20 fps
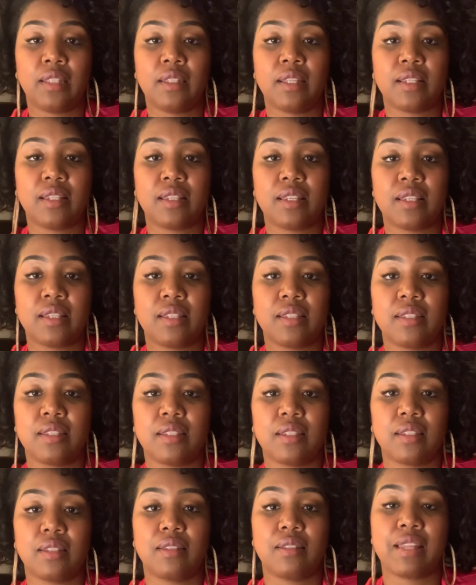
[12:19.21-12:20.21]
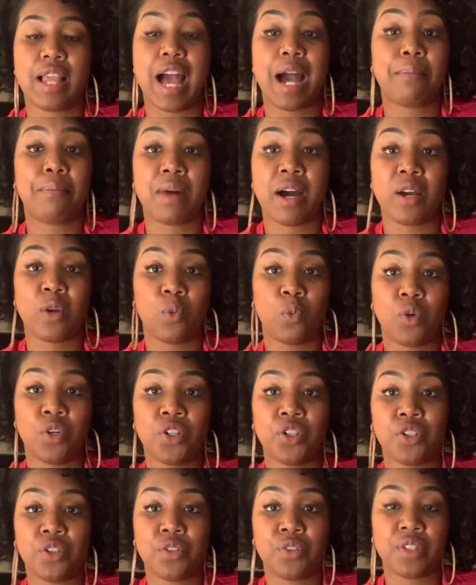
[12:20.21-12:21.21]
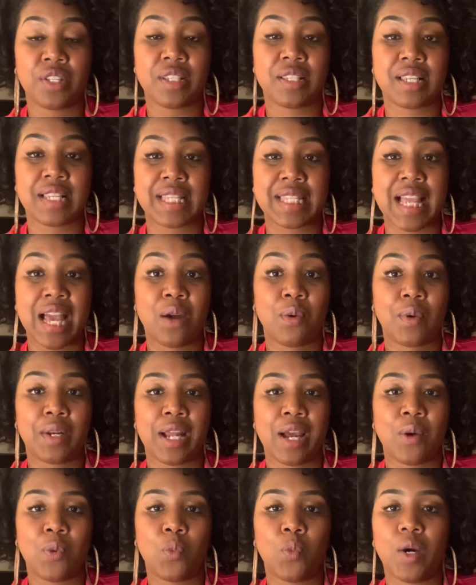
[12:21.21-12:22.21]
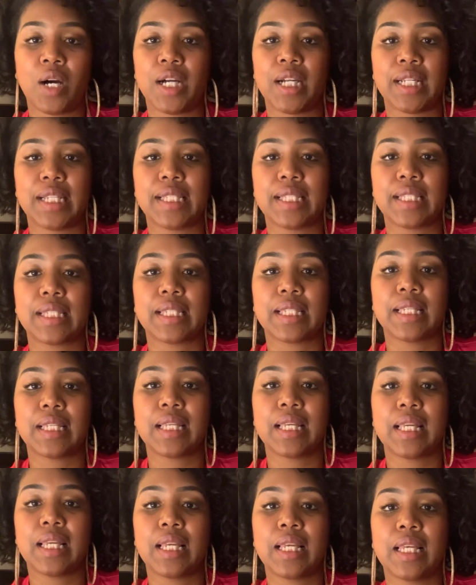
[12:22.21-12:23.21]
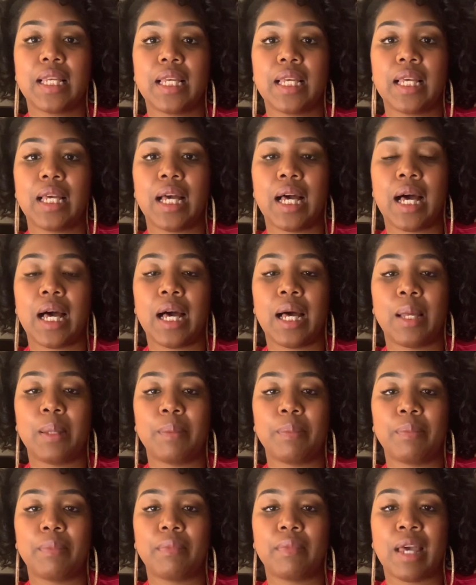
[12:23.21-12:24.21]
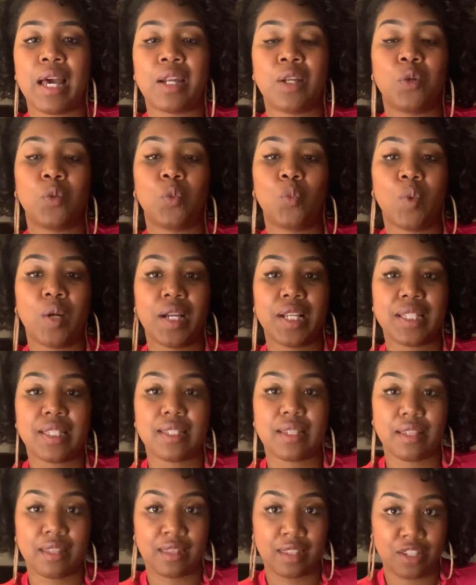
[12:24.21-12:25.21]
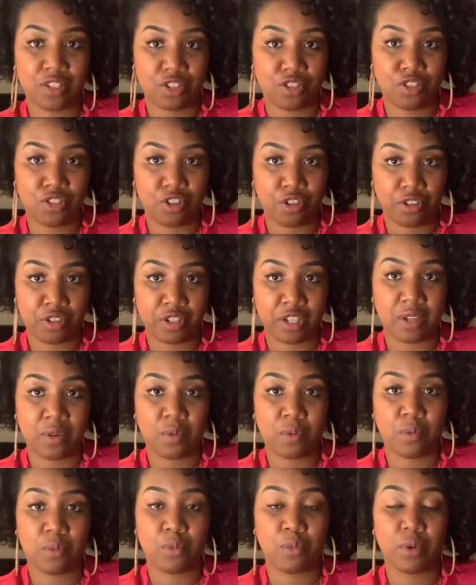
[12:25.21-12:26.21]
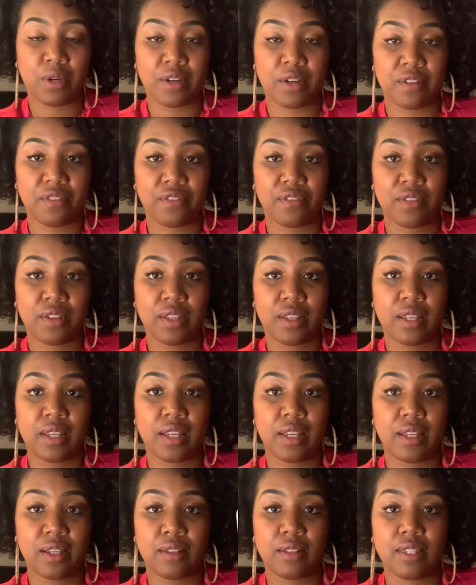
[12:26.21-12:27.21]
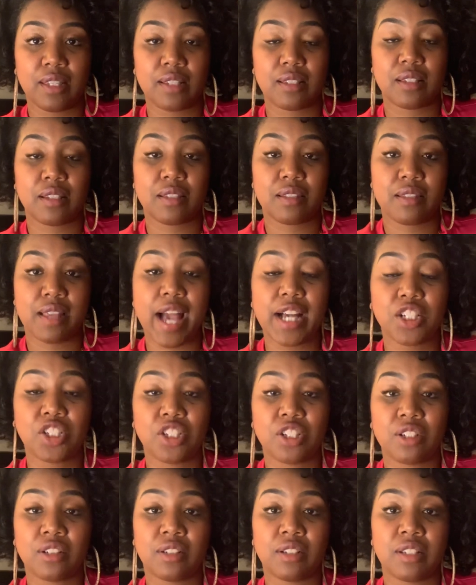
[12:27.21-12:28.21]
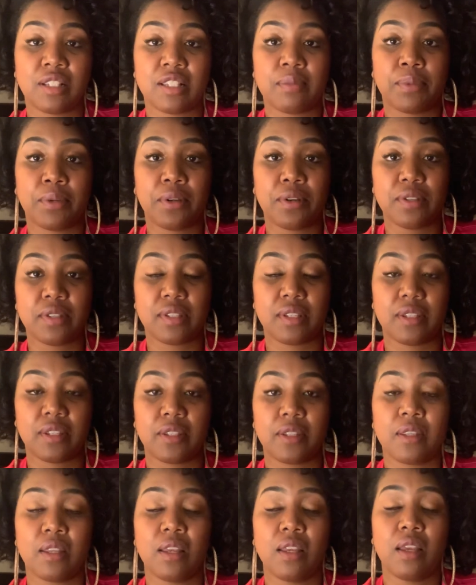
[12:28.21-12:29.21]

This is not my world. This is not what I want. I don't want this journey with this connection or this person.